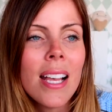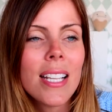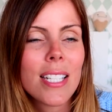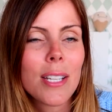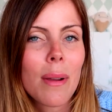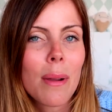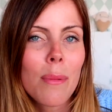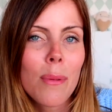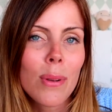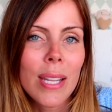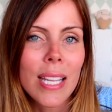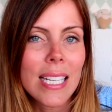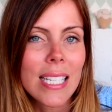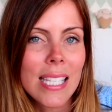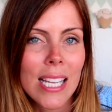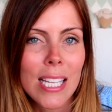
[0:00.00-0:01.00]
So I will
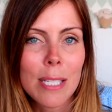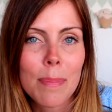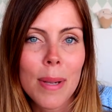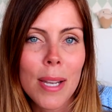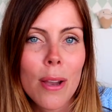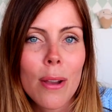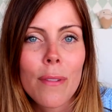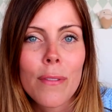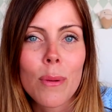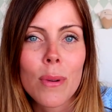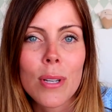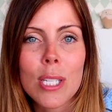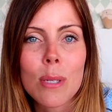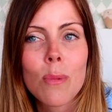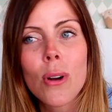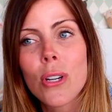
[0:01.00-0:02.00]
link to those below if you
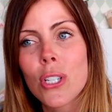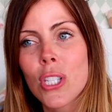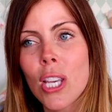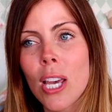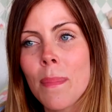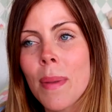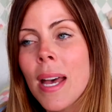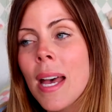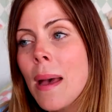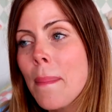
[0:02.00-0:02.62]
want to watch them.